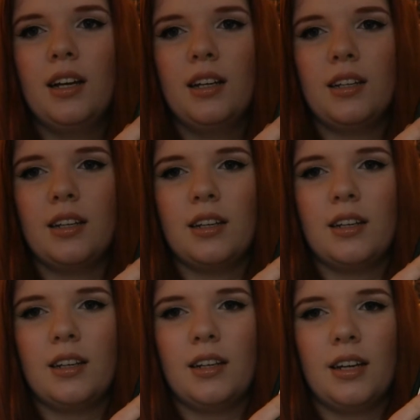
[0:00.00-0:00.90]
Uh,
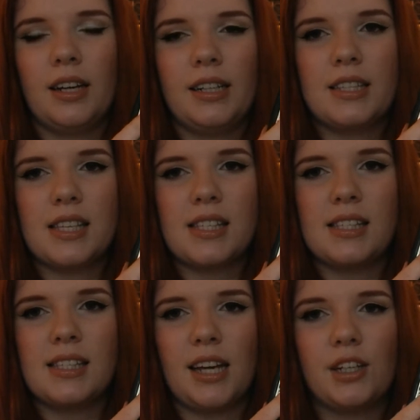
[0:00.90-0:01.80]
and this is
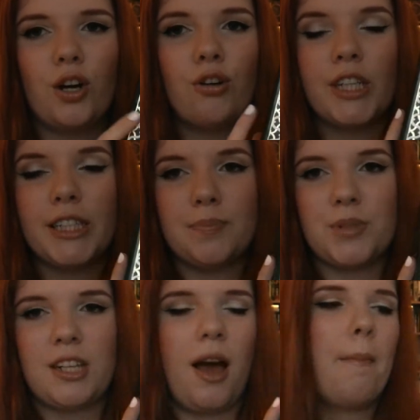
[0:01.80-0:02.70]
the Sand Crisp
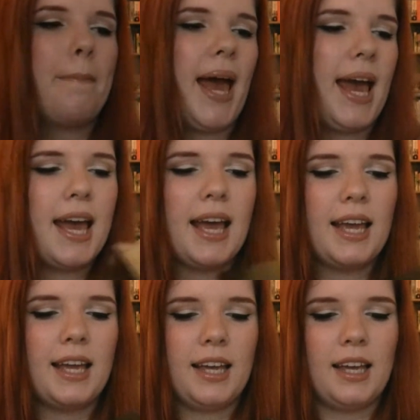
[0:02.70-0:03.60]

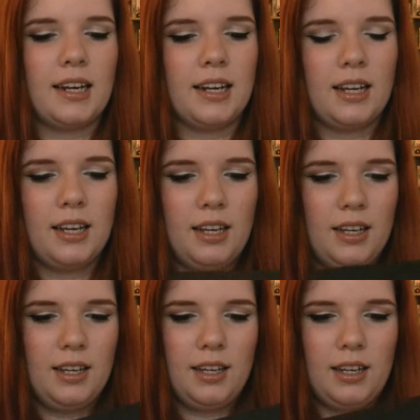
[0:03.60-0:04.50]
Champagne.
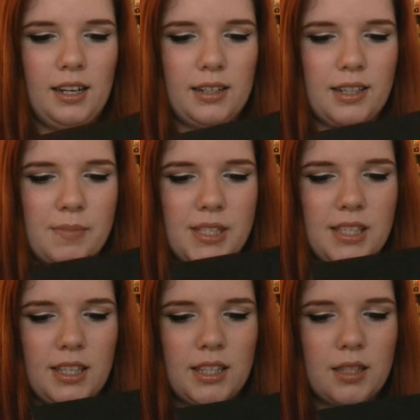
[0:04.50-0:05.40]
And let me
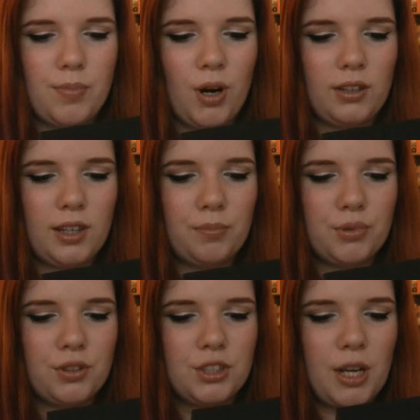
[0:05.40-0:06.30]
see. Sparkling
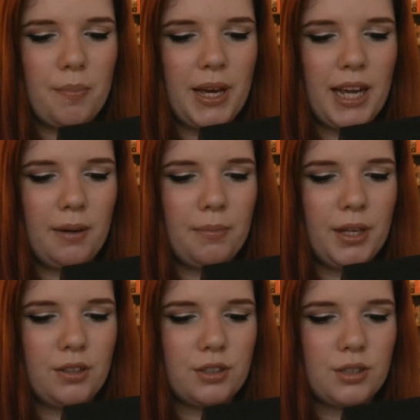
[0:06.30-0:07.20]
brewed champagne
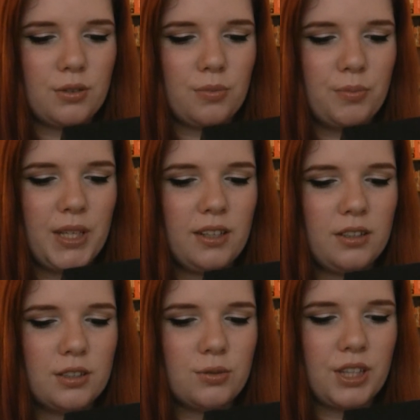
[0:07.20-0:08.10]
mingles,
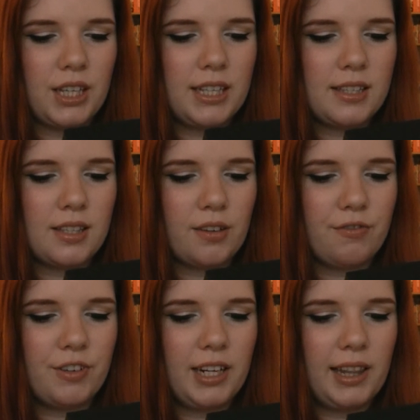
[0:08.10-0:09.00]
mingles with hints
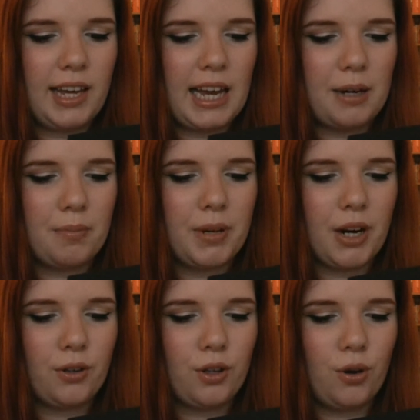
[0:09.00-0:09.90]
of vanilla and
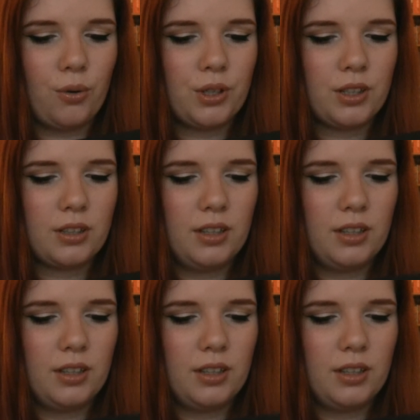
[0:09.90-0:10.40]
barrel oak.